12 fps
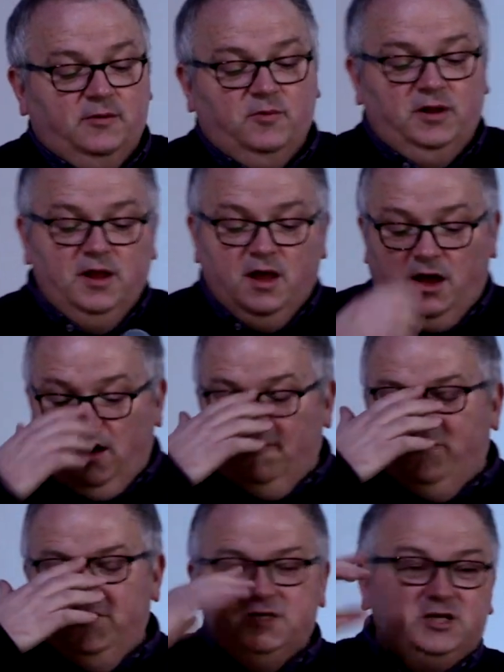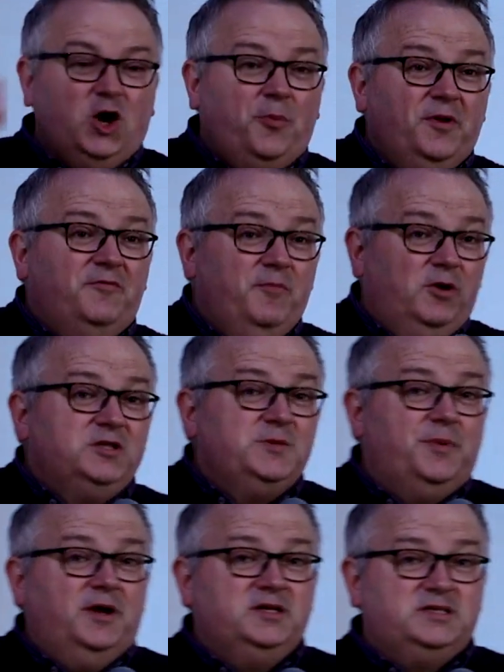Well, our first couple of
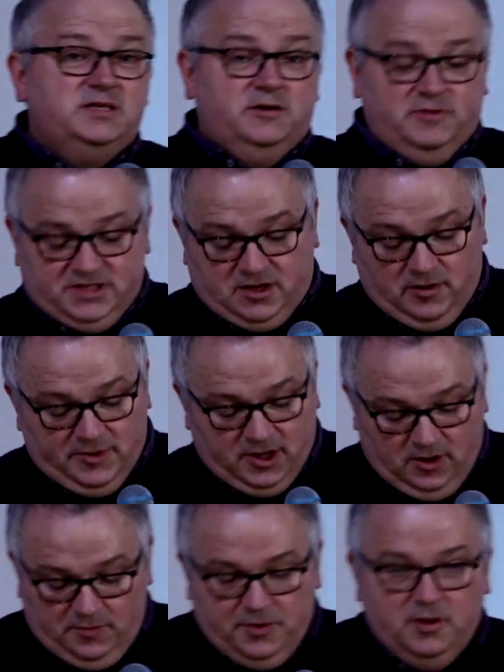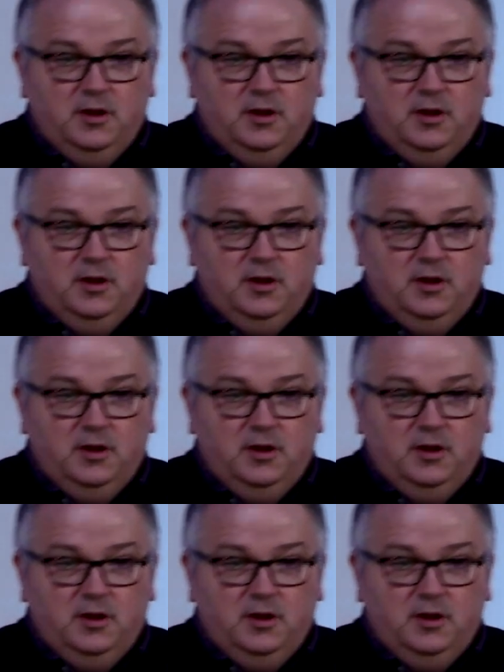Multiply series are coming up.